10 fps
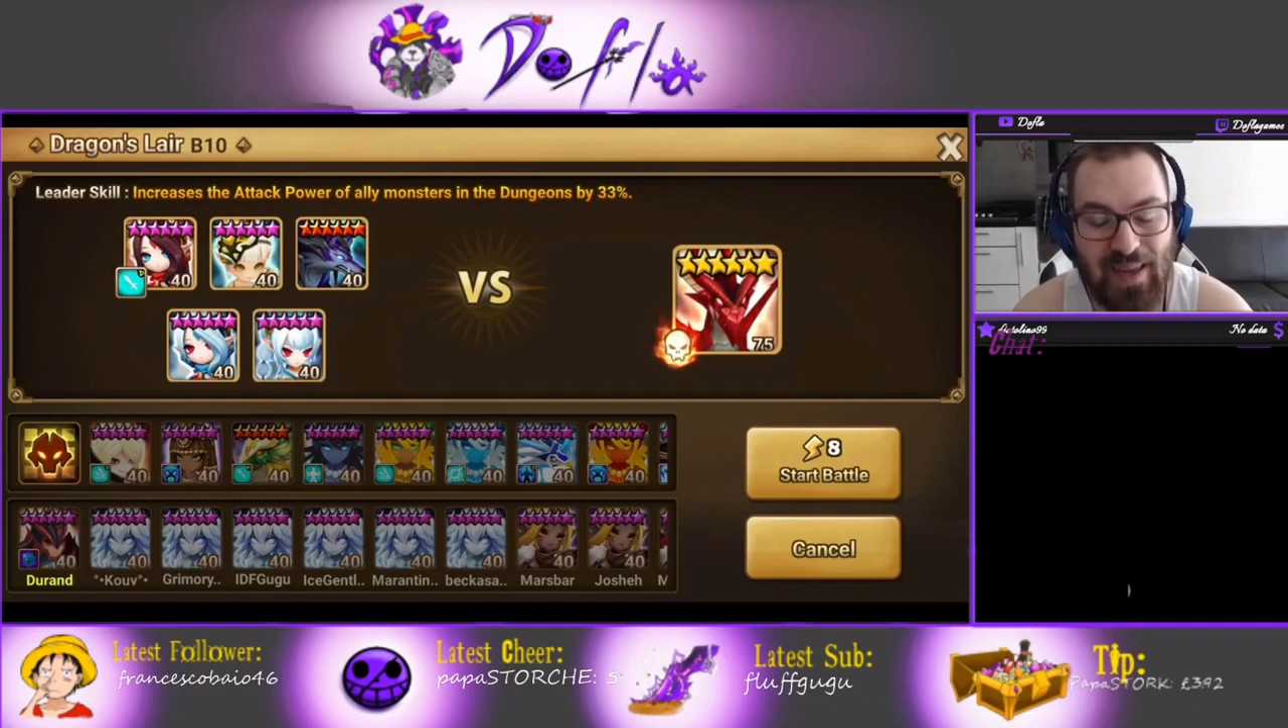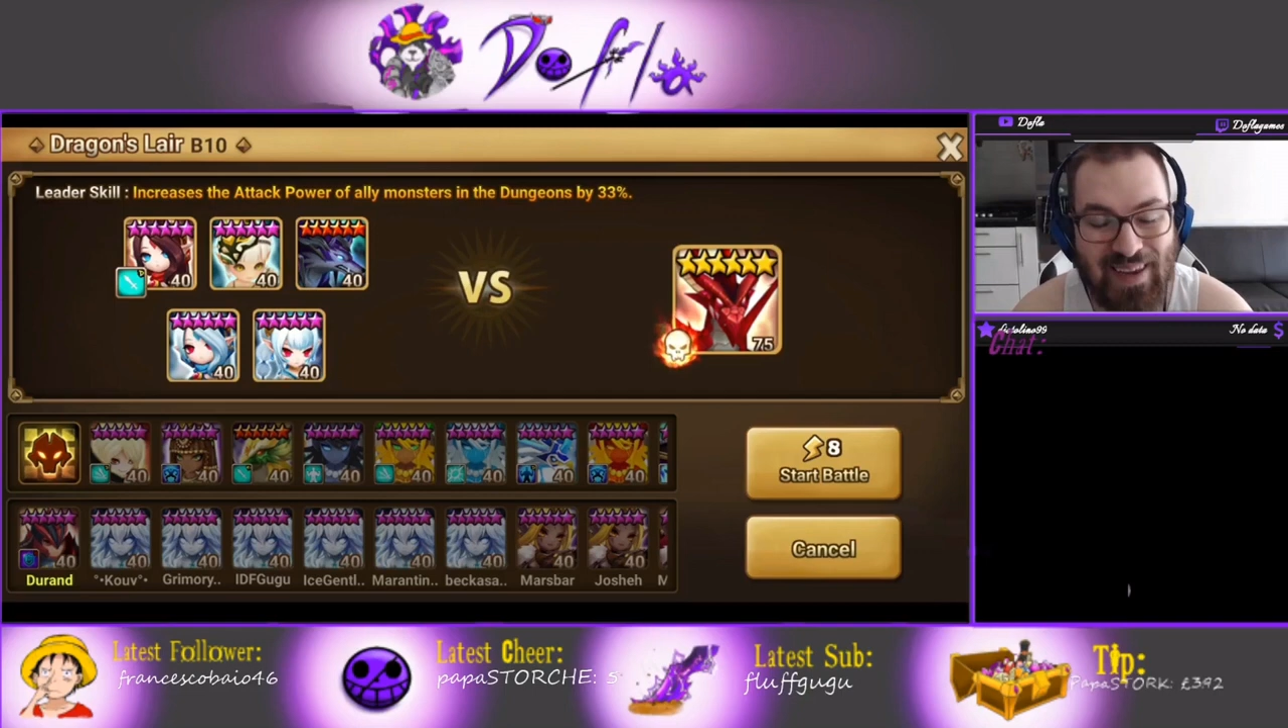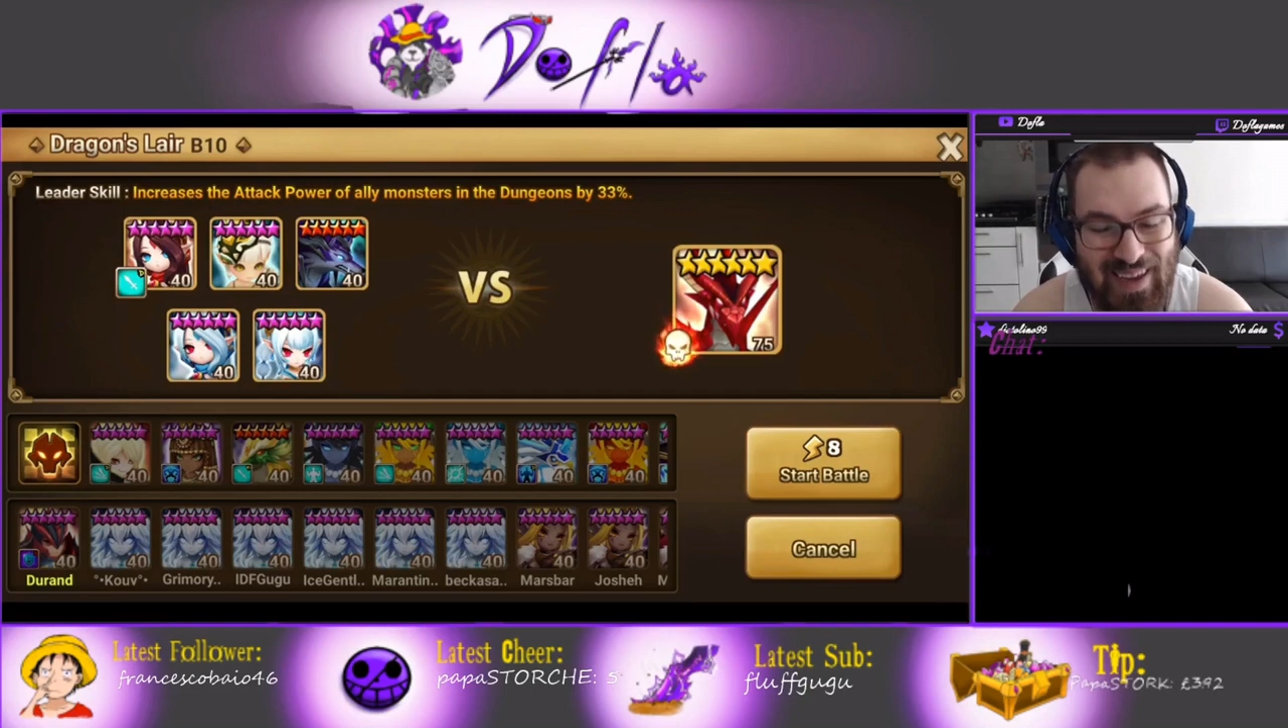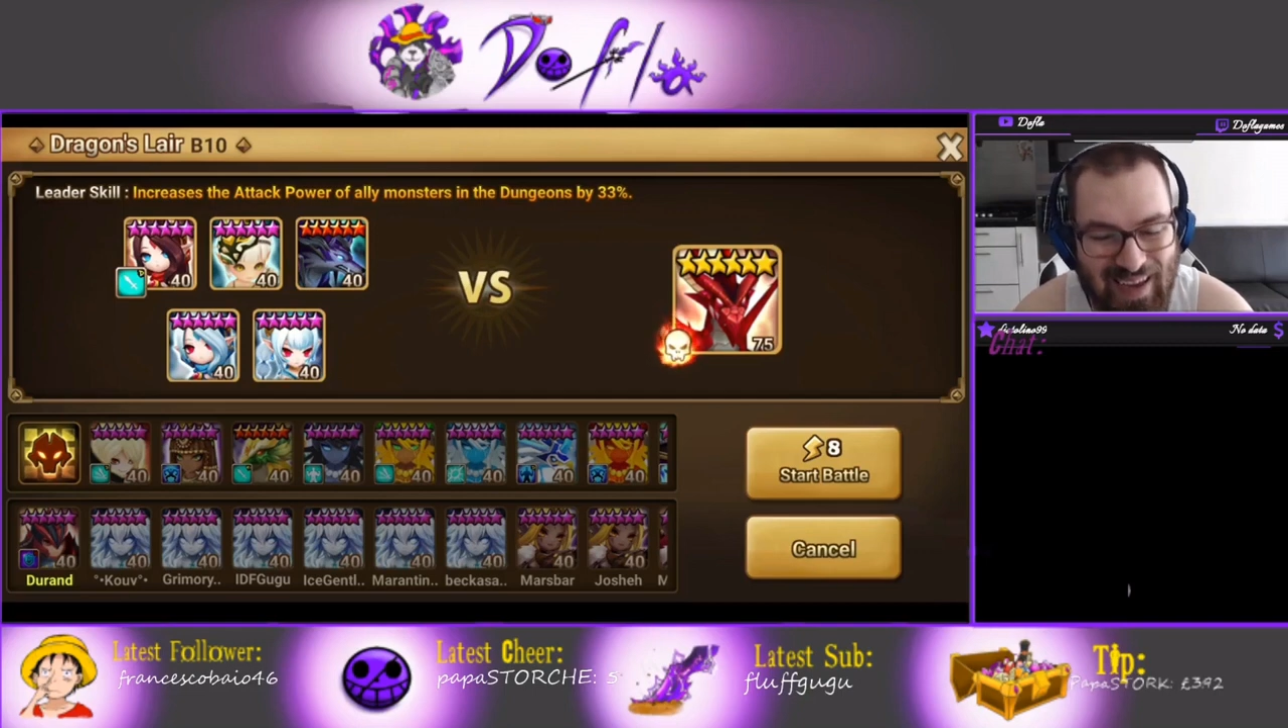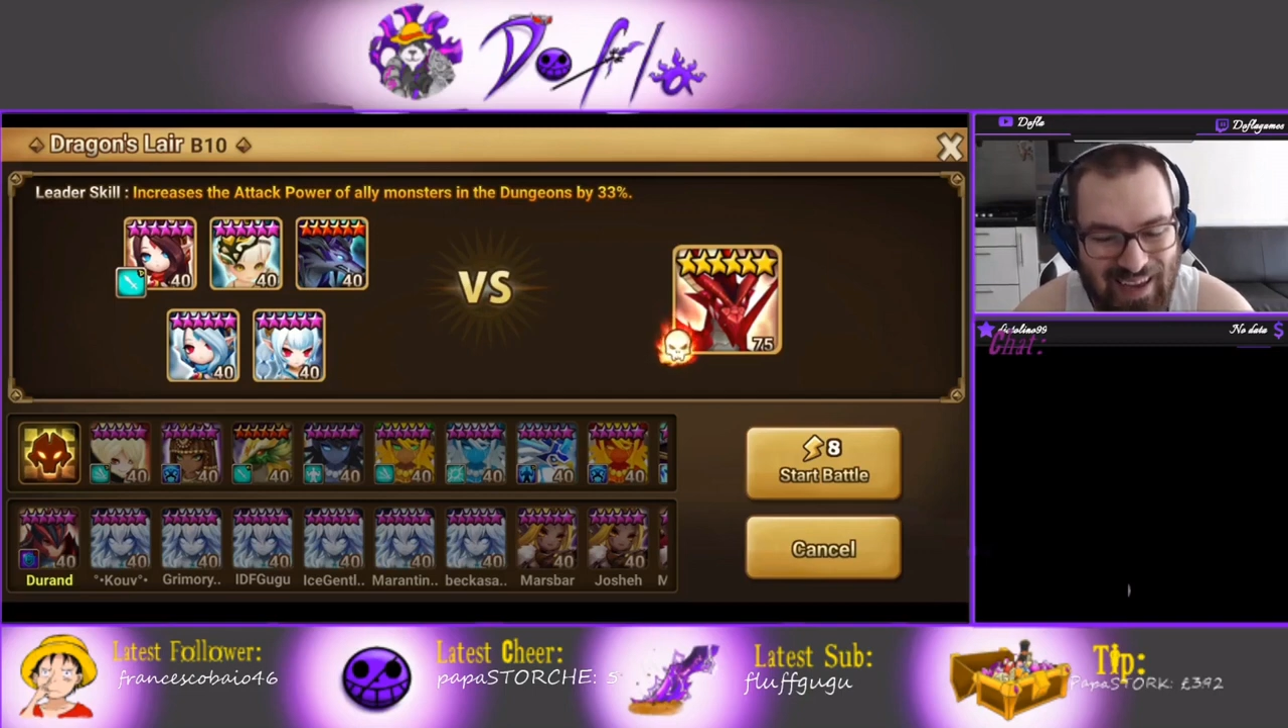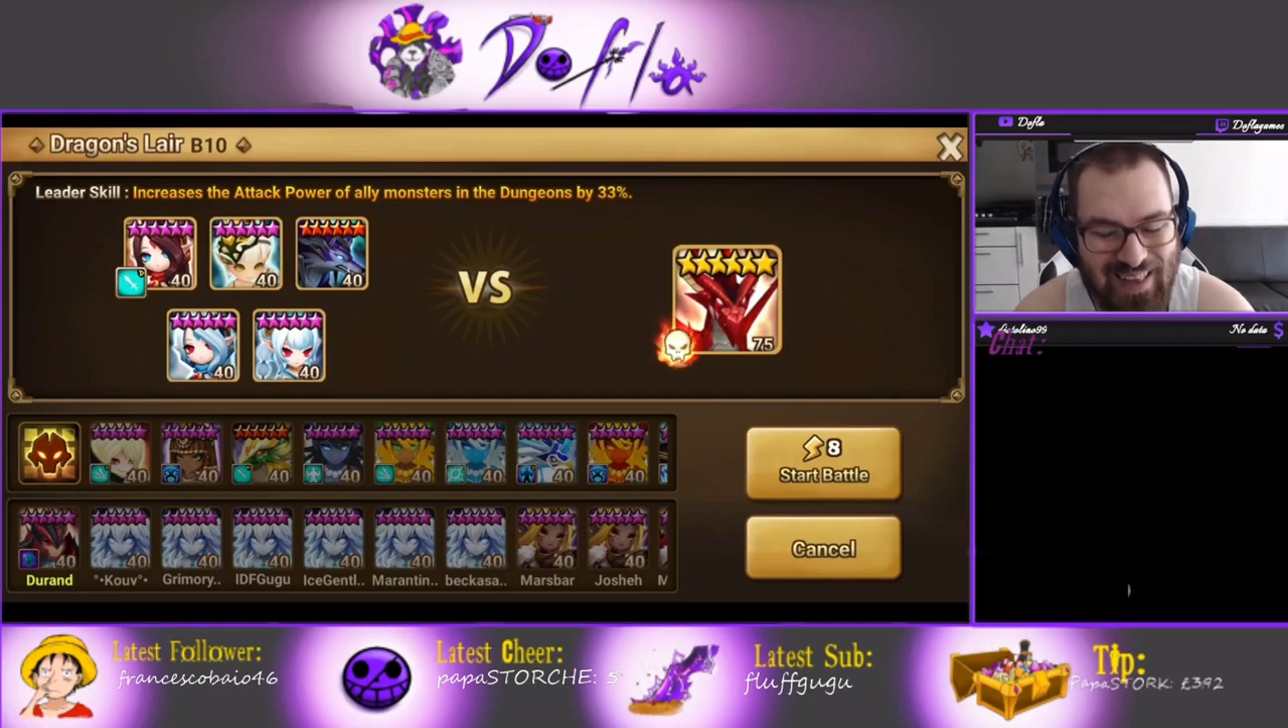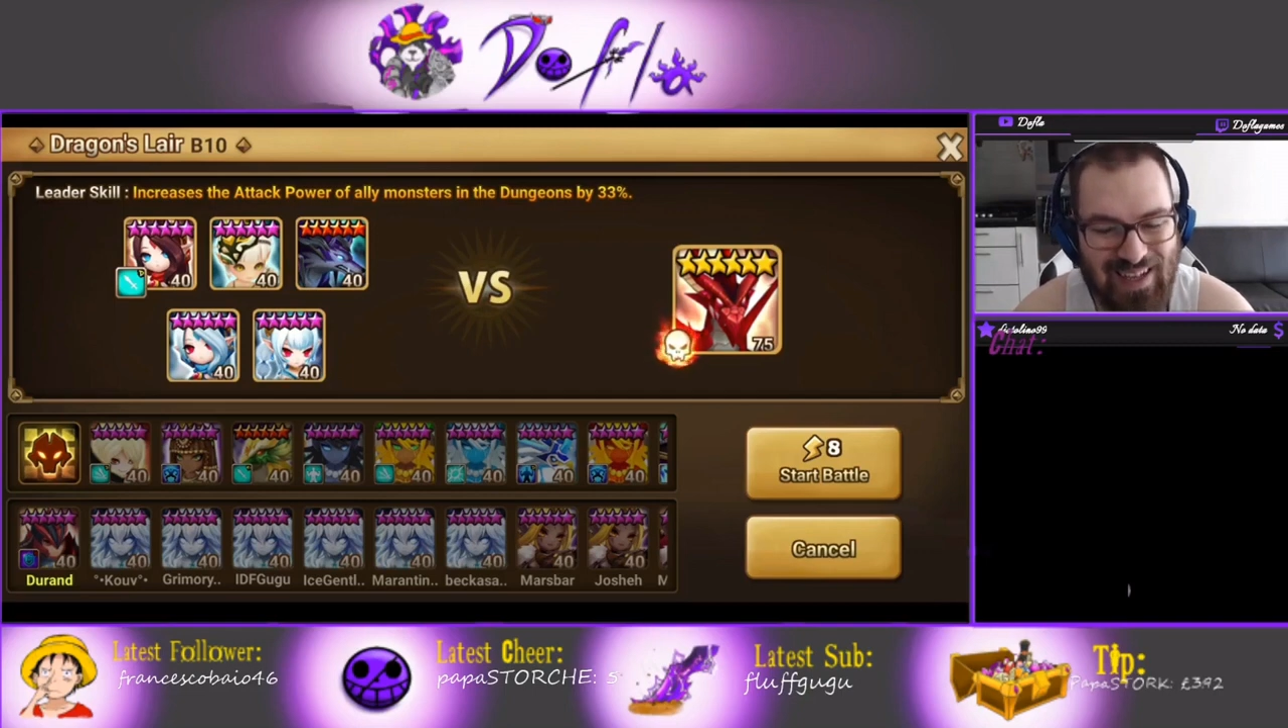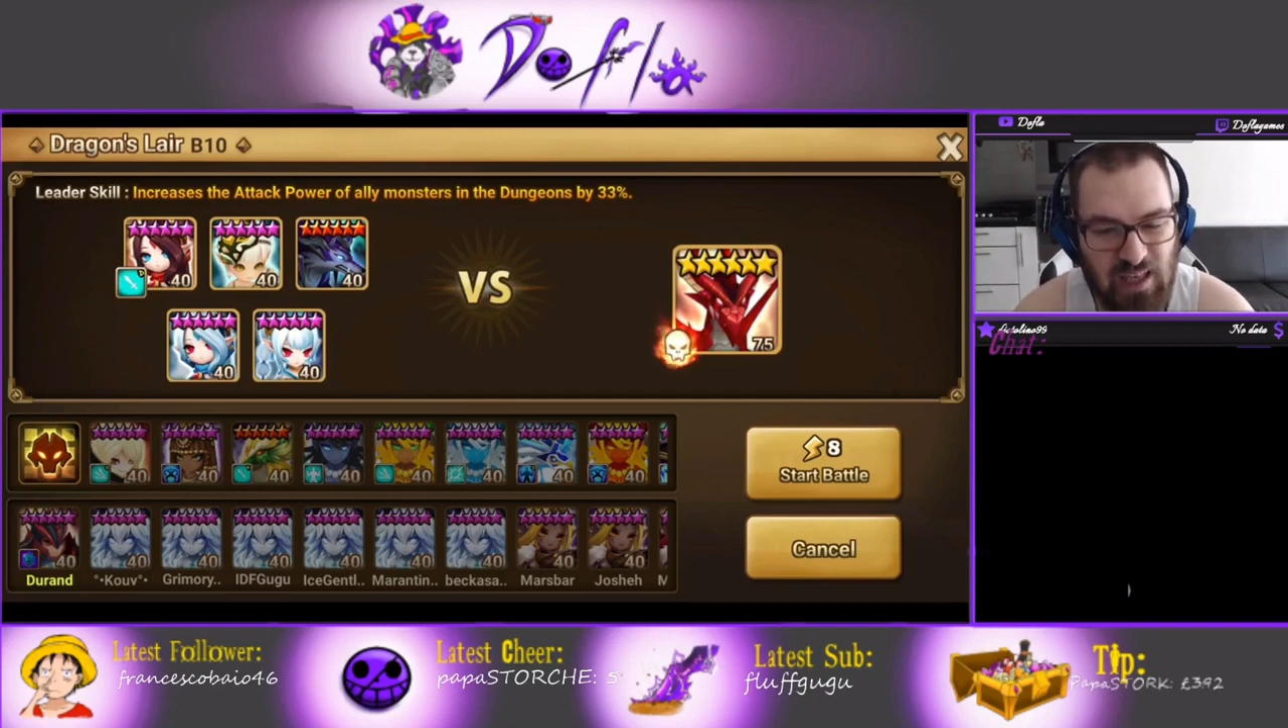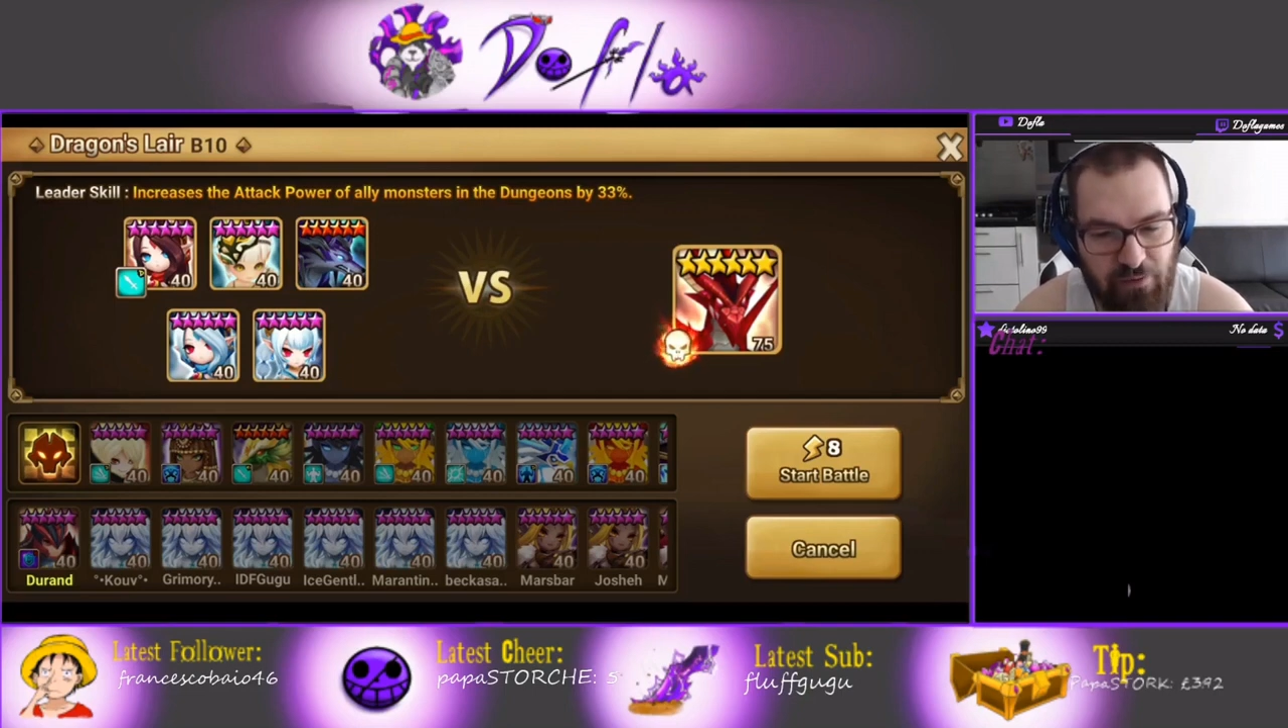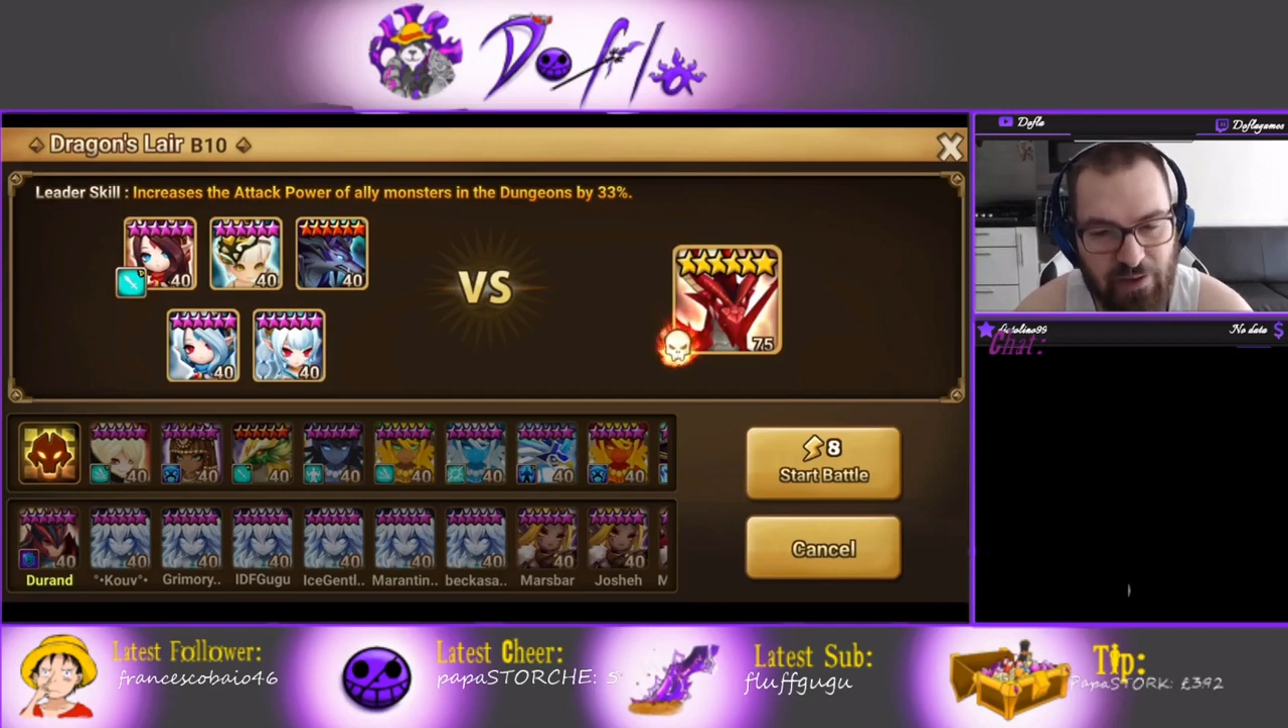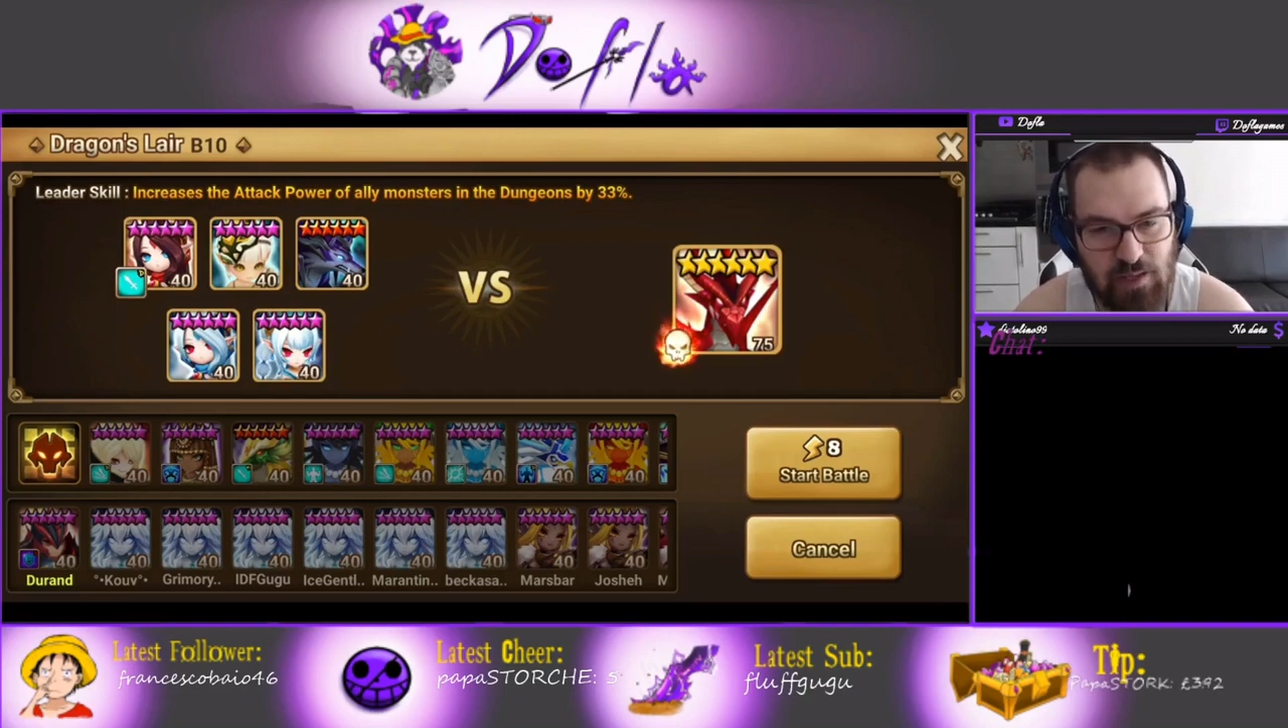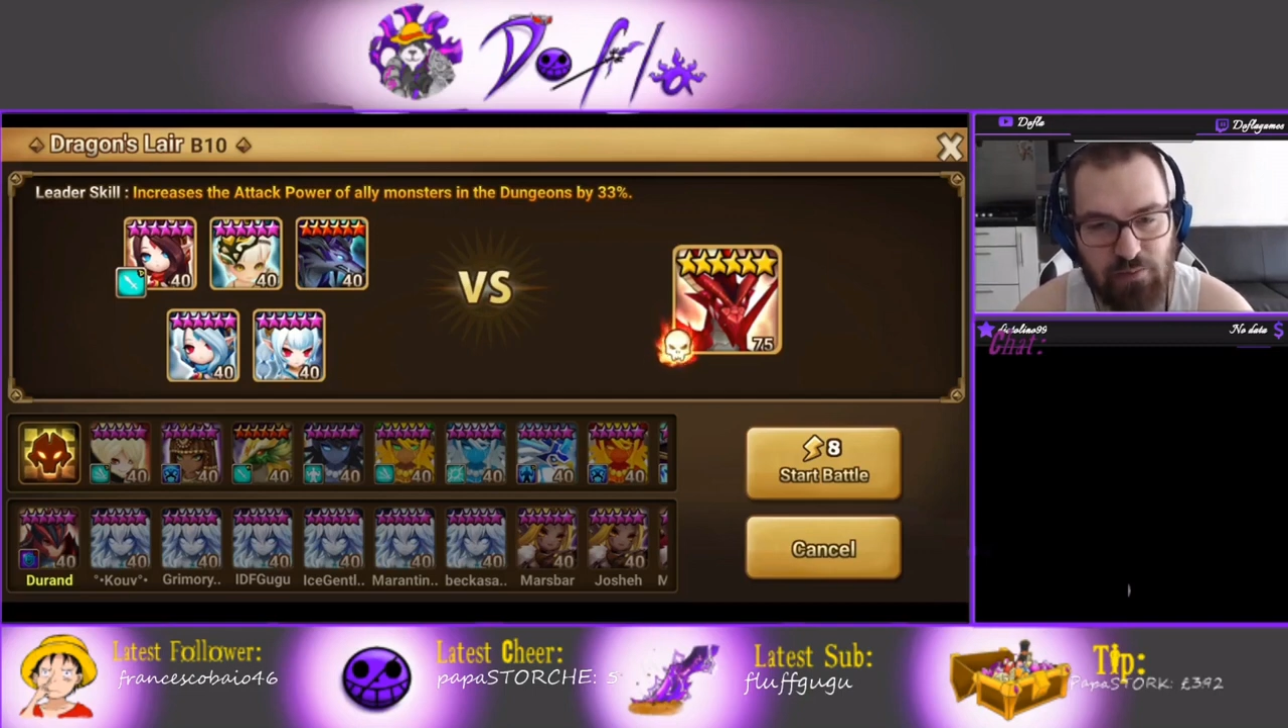need the defense